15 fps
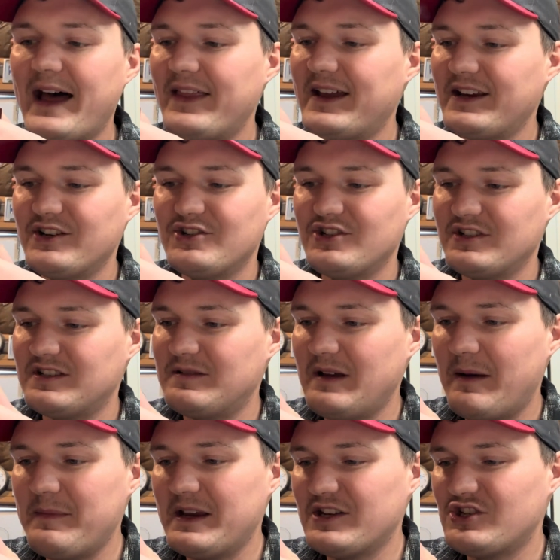that
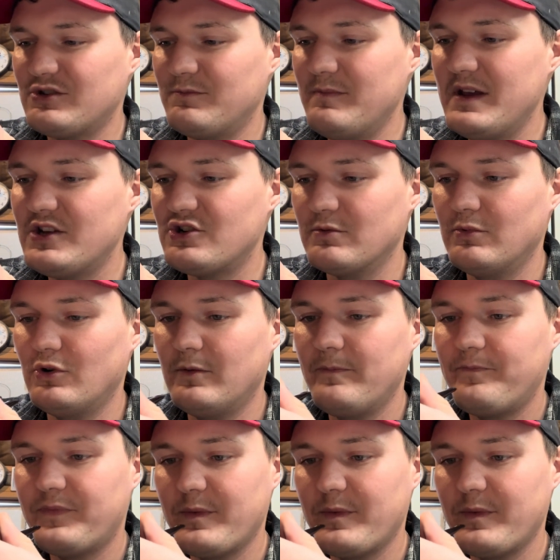it's just miserable.